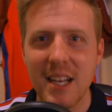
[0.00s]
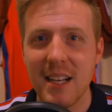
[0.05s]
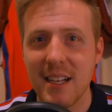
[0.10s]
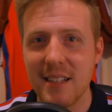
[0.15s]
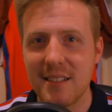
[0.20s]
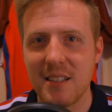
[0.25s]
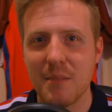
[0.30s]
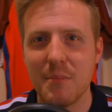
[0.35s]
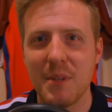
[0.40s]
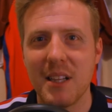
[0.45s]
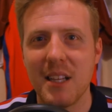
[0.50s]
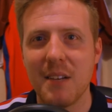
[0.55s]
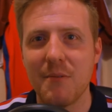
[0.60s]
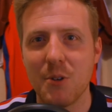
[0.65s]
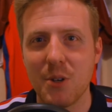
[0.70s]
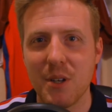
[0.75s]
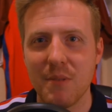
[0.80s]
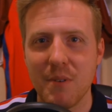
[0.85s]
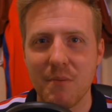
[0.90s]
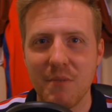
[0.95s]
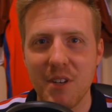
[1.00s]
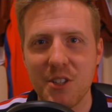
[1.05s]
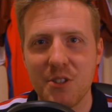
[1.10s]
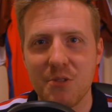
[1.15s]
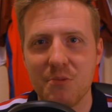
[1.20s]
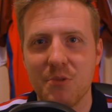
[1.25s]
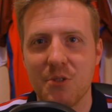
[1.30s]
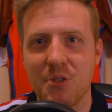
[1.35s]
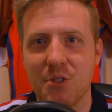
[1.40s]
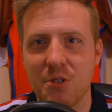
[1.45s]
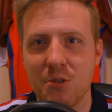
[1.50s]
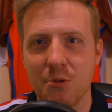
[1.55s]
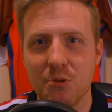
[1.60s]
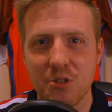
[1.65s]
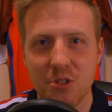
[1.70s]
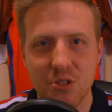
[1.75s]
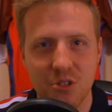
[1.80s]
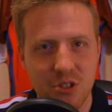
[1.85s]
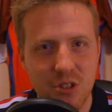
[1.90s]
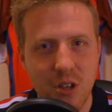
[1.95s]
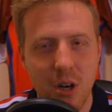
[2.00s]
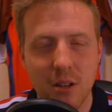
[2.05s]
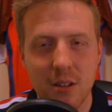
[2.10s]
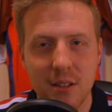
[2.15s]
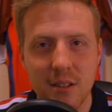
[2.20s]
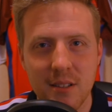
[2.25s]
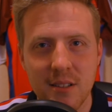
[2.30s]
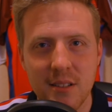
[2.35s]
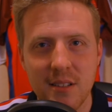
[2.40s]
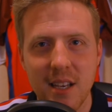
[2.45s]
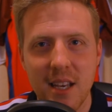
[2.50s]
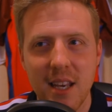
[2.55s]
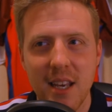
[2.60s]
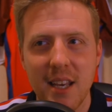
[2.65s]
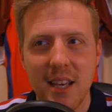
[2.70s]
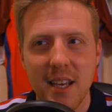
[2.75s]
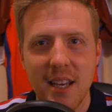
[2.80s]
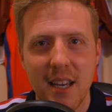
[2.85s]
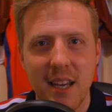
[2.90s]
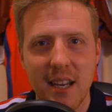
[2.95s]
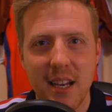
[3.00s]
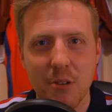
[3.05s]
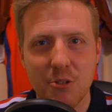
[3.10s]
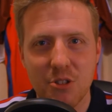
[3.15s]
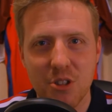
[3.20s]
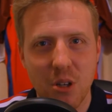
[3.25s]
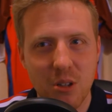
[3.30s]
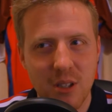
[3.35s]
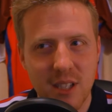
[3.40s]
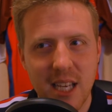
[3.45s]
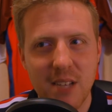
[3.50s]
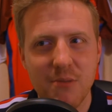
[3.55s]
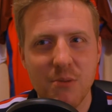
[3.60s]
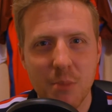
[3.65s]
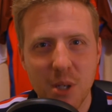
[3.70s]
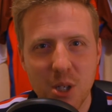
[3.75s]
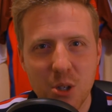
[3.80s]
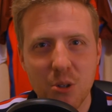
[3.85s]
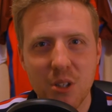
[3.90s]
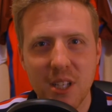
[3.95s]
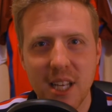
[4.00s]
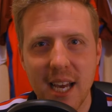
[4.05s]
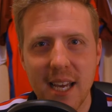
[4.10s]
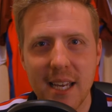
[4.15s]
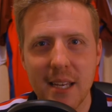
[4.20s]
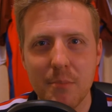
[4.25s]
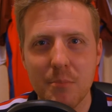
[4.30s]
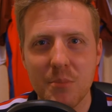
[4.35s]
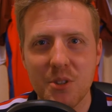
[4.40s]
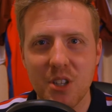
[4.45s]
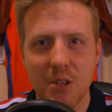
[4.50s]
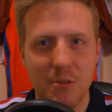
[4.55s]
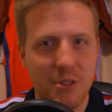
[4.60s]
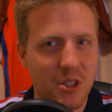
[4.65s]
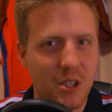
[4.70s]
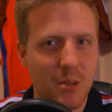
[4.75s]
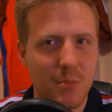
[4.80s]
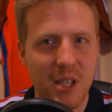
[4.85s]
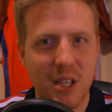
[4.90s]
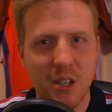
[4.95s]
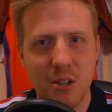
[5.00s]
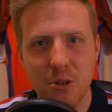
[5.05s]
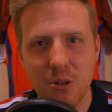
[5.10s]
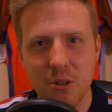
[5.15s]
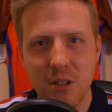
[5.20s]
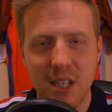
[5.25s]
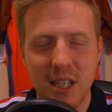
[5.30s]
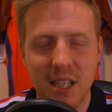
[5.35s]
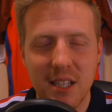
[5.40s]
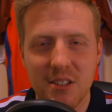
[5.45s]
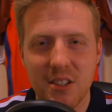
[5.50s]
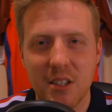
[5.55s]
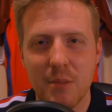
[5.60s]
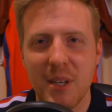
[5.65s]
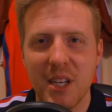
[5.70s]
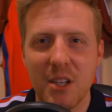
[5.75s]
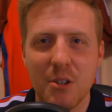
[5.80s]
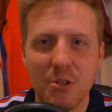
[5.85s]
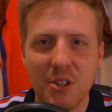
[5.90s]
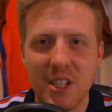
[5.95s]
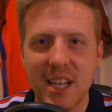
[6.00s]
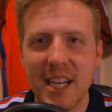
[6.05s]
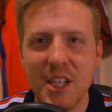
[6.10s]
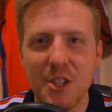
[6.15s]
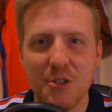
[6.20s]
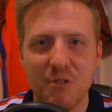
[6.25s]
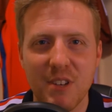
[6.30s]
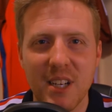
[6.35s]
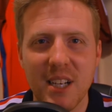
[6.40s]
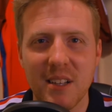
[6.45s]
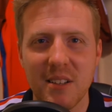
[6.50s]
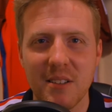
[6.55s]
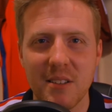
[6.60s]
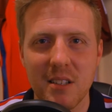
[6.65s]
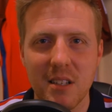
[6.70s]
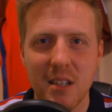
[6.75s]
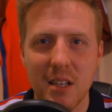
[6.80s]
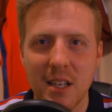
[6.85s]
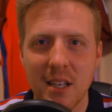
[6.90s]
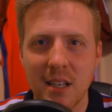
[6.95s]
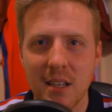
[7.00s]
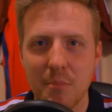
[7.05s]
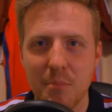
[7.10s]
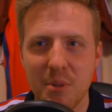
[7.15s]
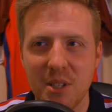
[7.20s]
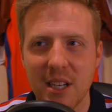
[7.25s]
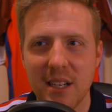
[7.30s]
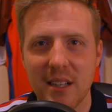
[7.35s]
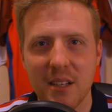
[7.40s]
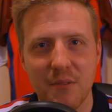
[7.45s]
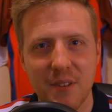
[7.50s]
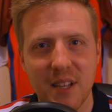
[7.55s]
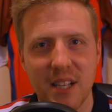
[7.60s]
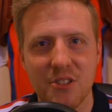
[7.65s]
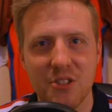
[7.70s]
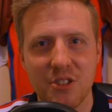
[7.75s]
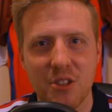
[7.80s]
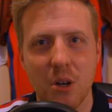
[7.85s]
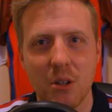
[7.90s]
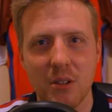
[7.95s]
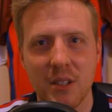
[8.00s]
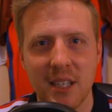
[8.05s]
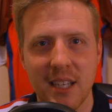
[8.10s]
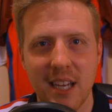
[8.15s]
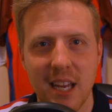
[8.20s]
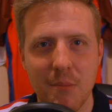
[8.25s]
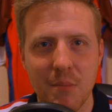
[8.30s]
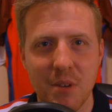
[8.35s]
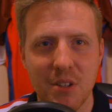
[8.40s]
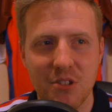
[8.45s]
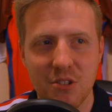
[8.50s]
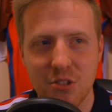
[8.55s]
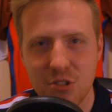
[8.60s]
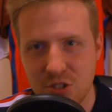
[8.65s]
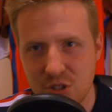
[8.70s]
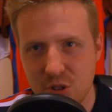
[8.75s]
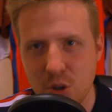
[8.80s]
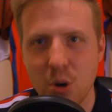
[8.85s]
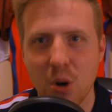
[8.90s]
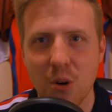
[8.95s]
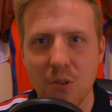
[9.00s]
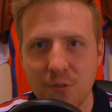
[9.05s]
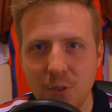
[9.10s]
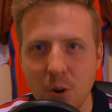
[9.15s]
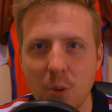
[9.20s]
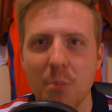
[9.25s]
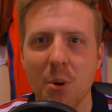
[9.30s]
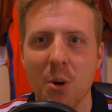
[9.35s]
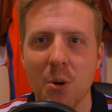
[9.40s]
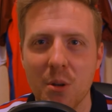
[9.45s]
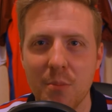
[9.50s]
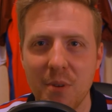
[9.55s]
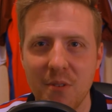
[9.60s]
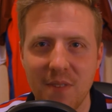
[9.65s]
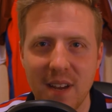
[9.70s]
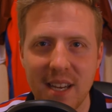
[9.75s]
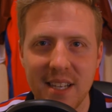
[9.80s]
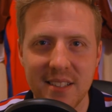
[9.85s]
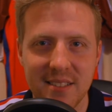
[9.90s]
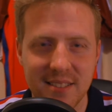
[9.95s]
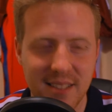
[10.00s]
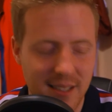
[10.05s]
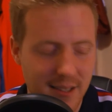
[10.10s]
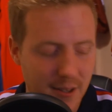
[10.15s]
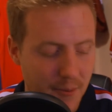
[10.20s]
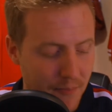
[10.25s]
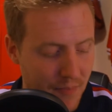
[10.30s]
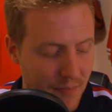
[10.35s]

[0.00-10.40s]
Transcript: a similar level given recent results as Scotland, you know, Scotland gave them a good game. So it's going to be a good gauge for England, particularly for that Scotland game, a sort of football they'll be facing.